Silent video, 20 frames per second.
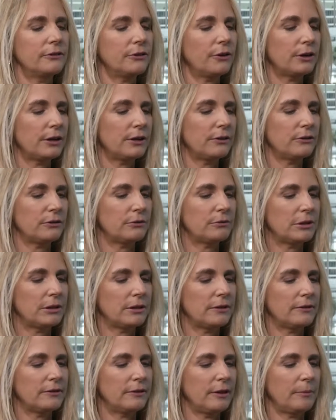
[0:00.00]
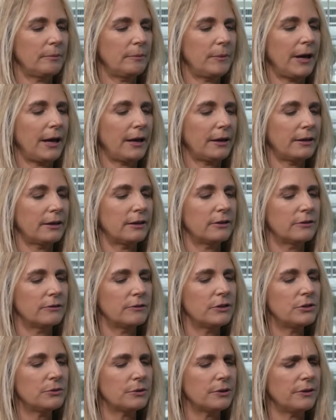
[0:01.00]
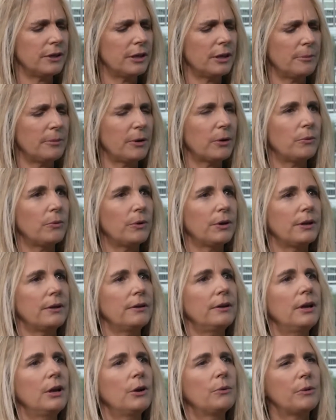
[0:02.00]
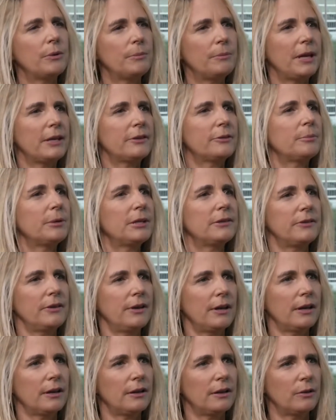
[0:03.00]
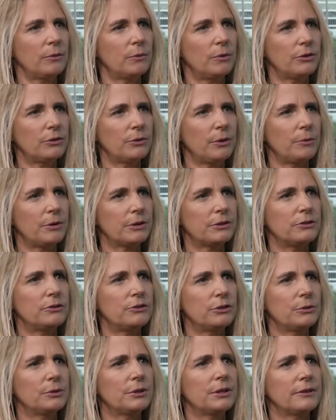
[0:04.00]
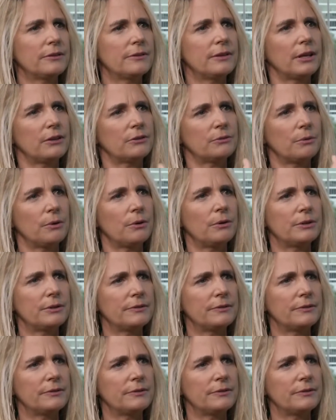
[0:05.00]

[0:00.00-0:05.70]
starting to really step back and individually thinking about what makes me tick and what do I want to do in this next role,